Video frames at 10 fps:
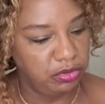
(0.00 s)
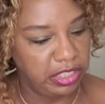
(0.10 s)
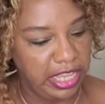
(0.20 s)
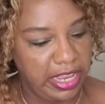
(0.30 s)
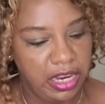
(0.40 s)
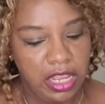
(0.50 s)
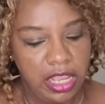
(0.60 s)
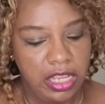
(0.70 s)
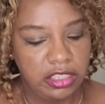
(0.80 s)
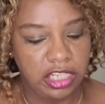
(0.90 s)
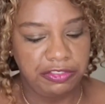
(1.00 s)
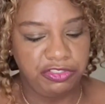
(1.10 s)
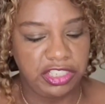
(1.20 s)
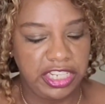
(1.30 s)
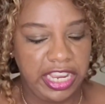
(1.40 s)
It definitely has
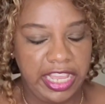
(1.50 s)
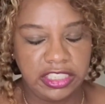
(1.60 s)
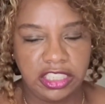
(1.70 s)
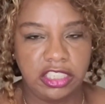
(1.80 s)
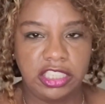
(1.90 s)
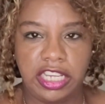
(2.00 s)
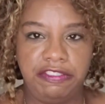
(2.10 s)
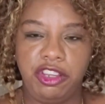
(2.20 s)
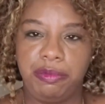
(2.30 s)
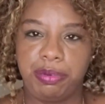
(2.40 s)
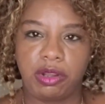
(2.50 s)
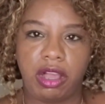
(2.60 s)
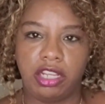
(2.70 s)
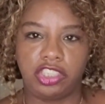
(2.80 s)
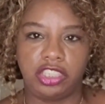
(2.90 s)
its safety precautions.
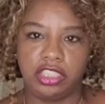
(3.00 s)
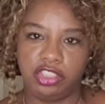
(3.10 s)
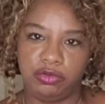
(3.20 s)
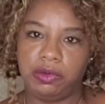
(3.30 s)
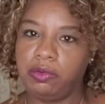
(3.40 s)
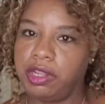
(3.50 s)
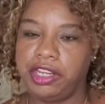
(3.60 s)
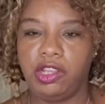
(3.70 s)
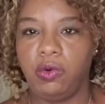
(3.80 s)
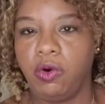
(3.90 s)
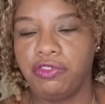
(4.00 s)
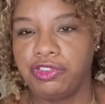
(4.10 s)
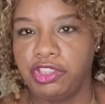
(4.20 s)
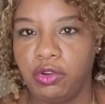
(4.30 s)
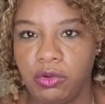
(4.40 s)
You will want to go over those
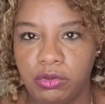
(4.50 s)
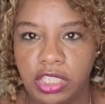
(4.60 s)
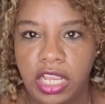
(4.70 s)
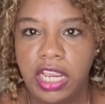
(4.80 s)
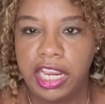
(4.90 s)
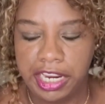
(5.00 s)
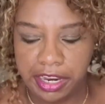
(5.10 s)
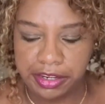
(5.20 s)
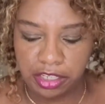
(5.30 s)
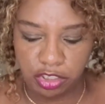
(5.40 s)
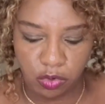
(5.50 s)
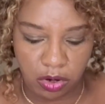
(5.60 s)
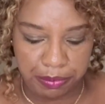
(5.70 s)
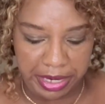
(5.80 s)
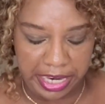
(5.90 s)
in your
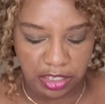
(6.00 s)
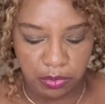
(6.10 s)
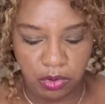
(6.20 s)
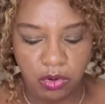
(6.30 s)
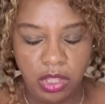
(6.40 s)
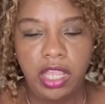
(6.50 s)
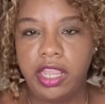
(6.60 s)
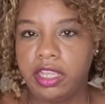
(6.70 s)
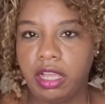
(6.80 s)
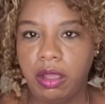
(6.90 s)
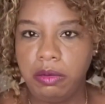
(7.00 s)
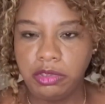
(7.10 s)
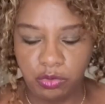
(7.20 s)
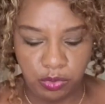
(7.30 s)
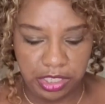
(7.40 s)
manual. It comes with
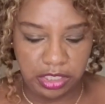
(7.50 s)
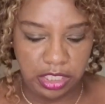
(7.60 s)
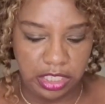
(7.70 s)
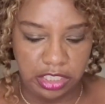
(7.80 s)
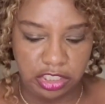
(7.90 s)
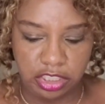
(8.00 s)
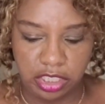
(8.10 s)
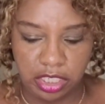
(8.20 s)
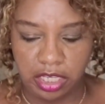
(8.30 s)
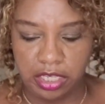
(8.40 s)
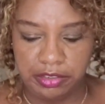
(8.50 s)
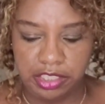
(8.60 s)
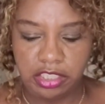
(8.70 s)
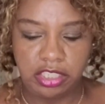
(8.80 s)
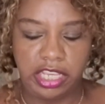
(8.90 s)
its, and this is how
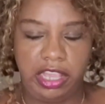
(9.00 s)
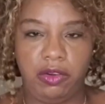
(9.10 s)
it looks